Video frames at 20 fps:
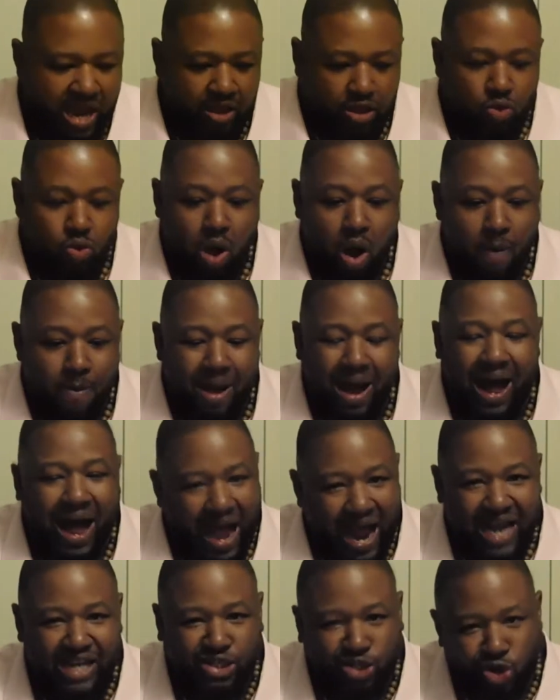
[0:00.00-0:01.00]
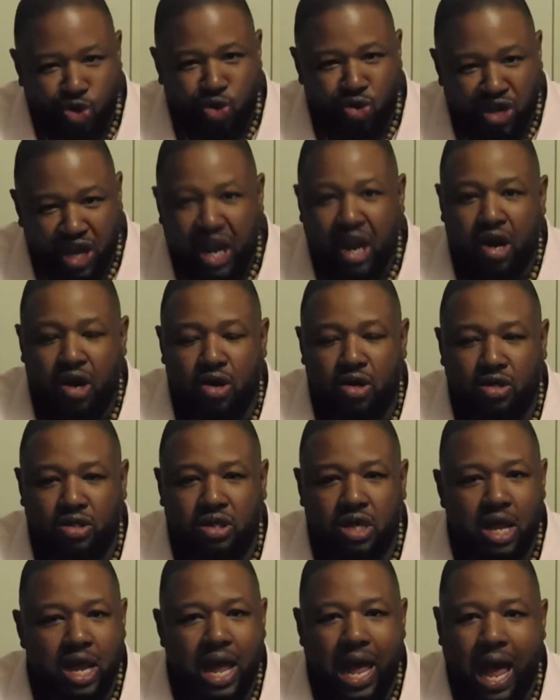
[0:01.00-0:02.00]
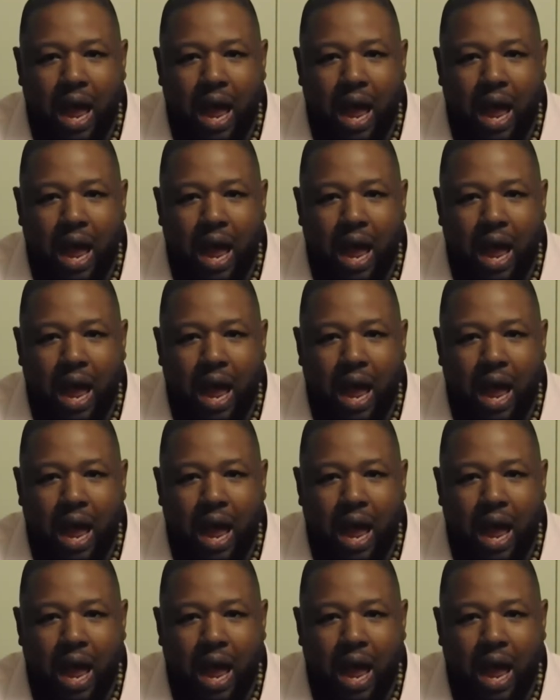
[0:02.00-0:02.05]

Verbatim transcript: And throughout my high school years,